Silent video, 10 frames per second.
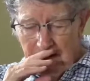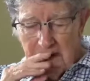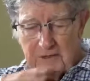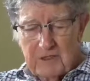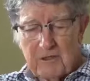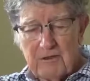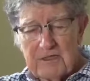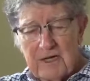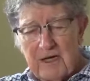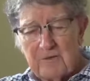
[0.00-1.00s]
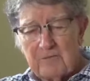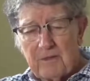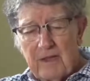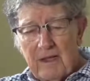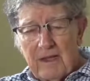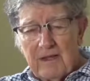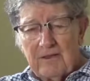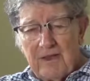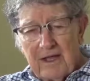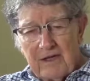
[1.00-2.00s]
and it turns out
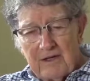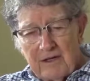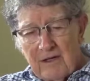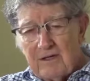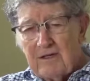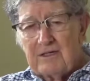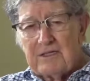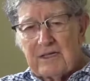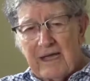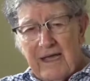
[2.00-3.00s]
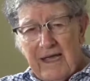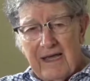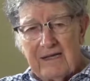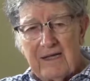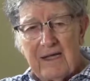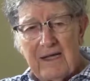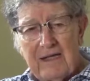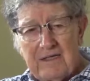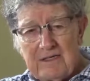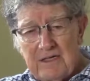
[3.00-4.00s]
that Douglas had
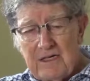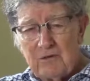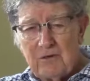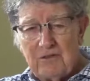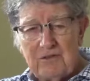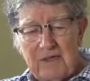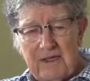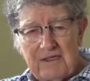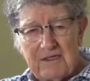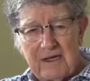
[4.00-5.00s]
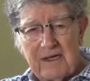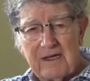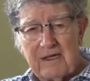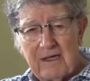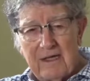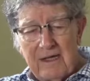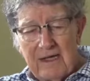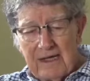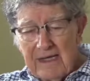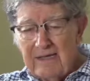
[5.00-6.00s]
a secret think tank
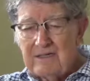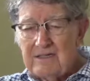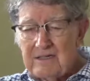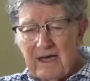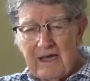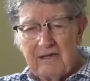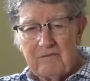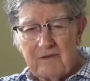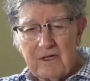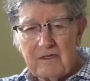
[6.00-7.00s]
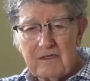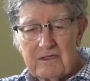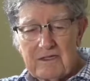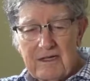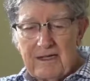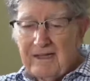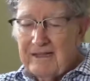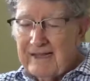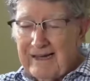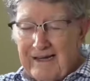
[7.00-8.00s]
inside of Douglas
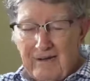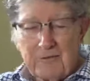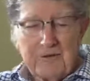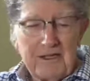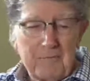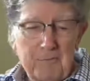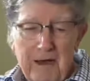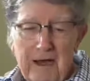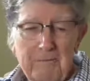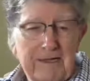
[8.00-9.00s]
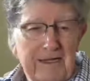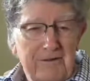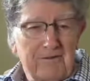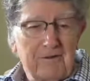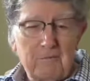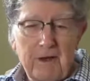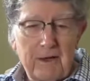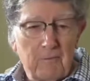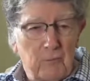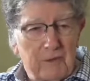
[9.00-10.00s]
that I don't think Bob
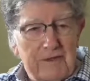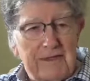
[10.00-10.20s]
Wood